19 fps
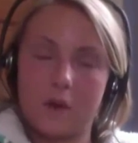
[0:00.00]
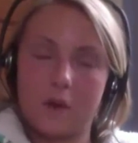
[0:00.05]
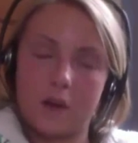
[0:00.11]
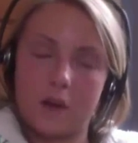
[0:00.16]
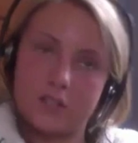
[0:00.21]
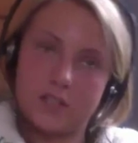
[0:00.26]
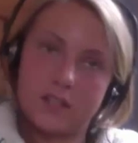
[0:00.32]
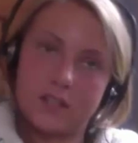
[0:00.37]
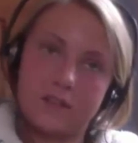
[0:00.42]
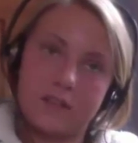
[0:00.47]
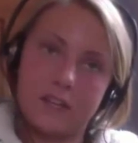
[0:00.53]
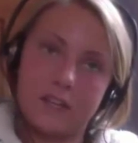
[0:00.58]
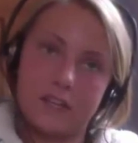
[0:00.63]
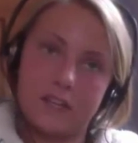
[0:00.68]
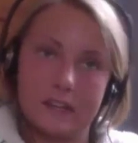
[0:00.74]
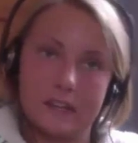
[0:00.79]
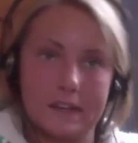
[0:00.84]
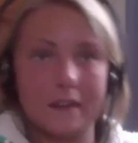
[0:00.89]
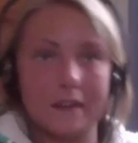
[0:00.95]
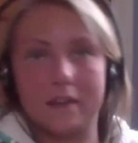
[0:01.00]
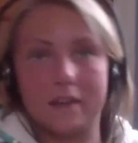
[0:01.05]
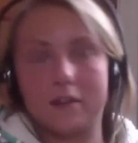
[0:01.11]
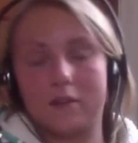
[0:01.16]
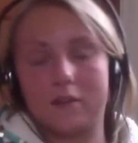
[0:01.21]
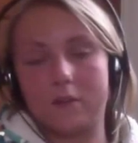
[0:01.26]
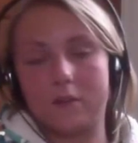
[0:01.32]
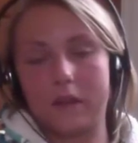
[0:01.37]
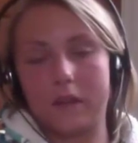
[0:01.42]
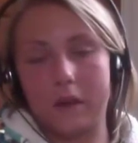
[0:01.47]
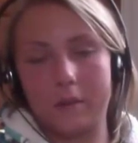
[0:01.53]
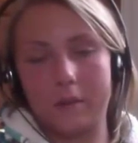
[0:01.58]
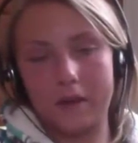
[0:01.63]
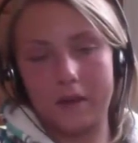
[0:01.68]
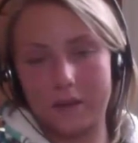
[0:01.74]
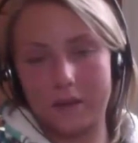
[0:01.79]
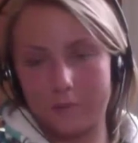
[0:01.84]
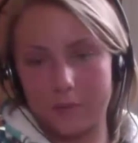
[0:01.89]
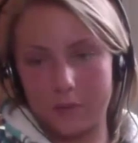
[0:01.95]
watch TV at night or be on
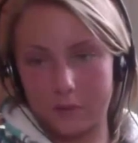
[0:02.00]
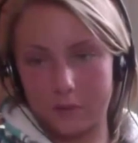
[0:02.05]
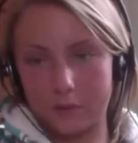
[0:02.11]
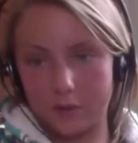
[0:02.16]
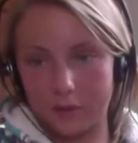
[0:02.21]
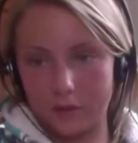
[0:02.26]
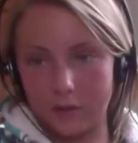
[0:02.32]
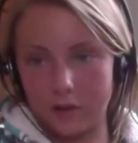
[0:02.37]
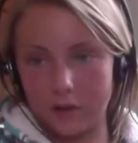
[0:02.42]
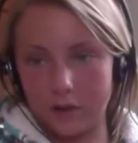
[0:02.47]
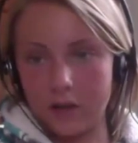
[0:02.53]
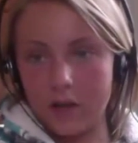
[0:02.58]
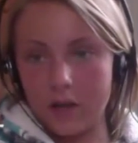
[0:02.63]
my computer,